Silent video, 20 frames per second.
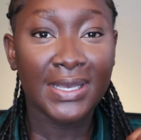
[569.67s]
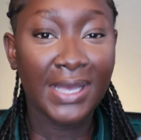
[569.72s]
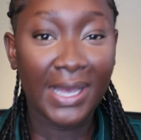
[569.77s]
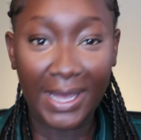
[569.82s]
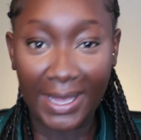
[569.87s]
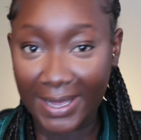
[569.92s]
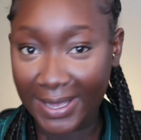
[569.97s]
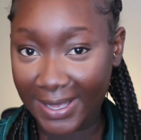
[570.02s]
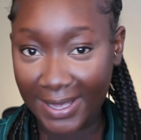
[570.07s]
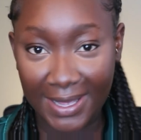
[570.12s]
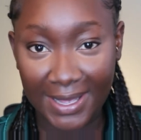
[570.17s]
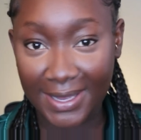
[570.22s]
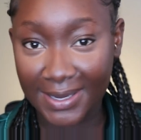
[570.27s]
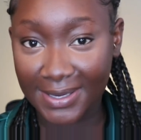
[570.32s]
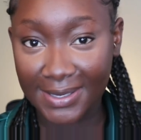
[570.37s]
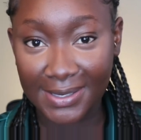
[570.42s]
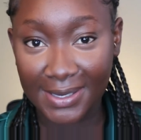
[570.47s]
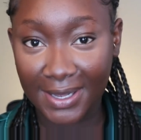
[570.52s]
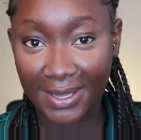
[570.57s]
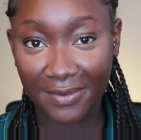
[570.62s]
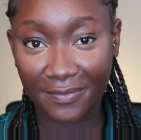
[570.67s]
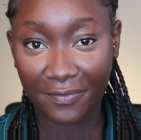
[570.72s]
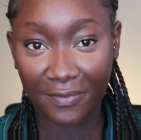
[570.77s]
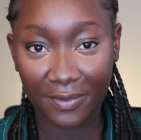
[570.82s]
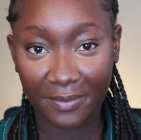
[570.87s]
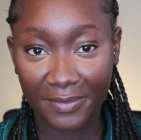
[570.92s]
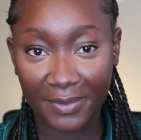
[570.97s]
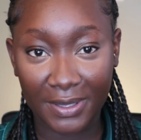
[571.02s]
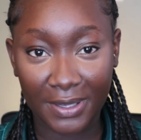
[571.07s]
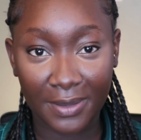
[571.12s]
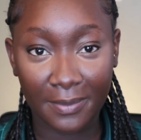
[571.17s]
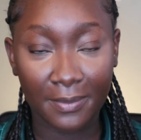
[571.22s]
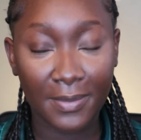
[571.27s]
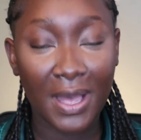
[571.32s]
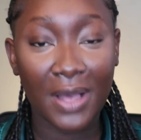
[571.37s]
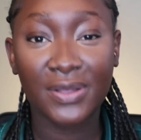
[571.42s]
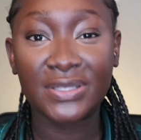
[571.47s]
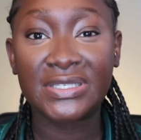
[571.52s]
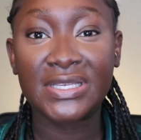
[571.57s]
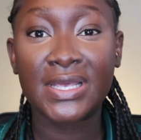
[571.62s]
I hadn't heard from them.
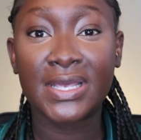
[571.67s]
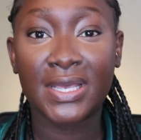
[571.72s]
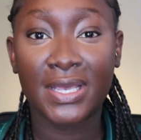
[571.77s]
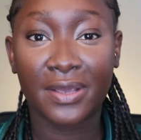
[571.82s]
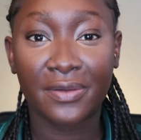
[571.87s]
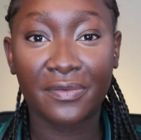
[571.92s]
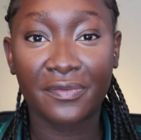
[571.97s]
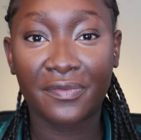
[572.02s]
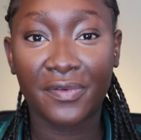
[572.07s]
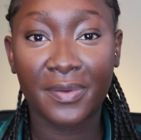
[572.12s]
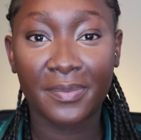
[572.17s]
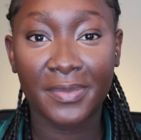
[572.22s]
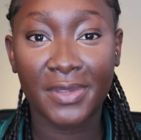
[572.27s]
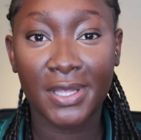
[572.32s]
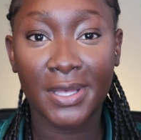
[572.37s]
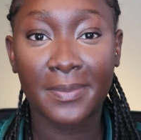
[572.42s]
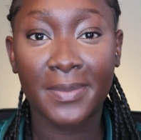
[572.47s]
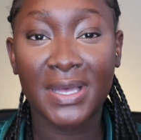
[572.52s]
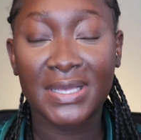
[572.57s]
I wasn't hearing from them